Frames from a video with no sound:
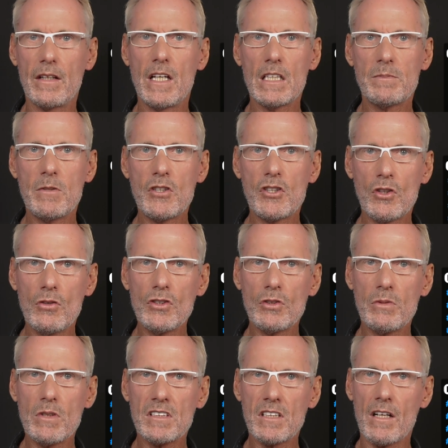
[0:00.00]
It's been shown
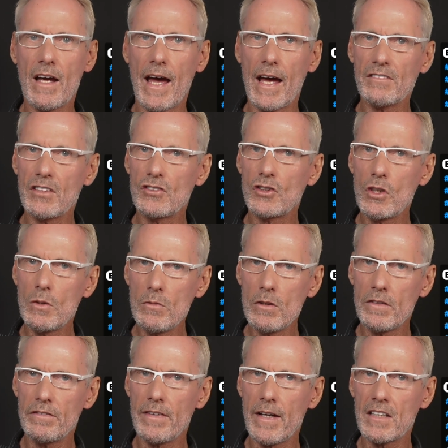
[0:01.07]
to exert anti-tumour
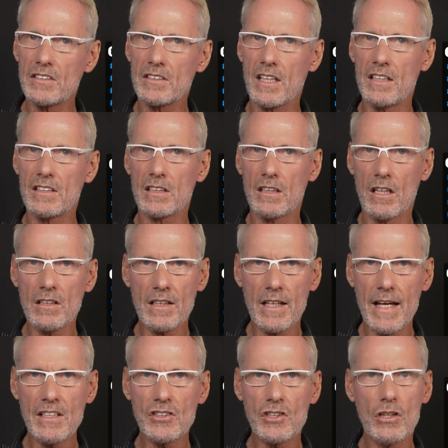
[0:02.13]
effects against lung
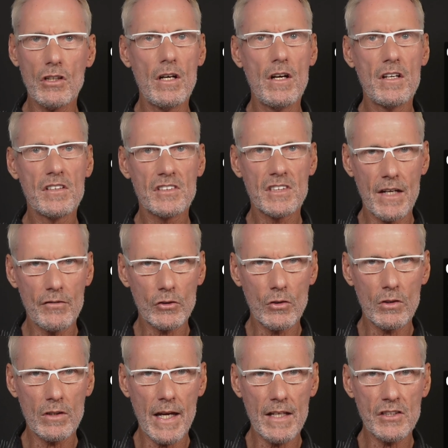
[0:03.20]
cancer,
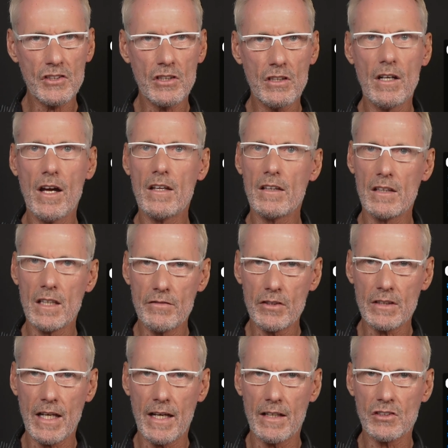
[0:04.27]
cervical cancer and liver
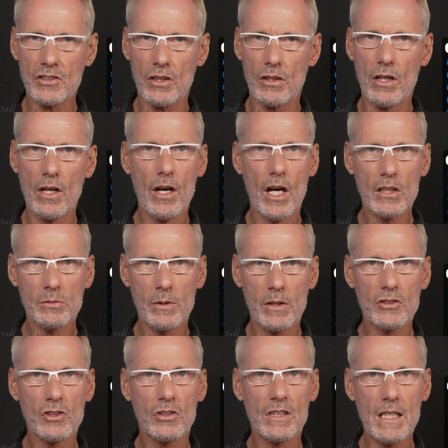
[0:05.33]
cancer, as well
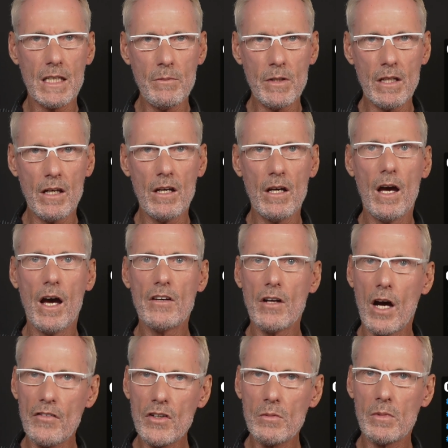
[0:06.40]
as leukaemia and
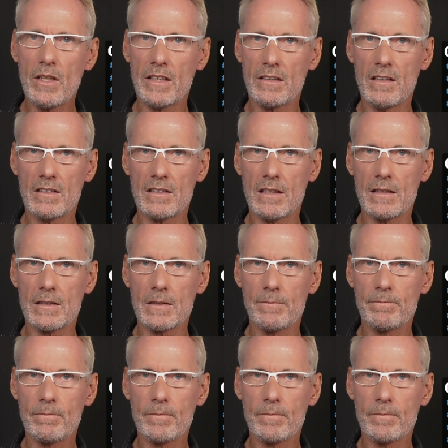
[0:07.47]
other malignancies.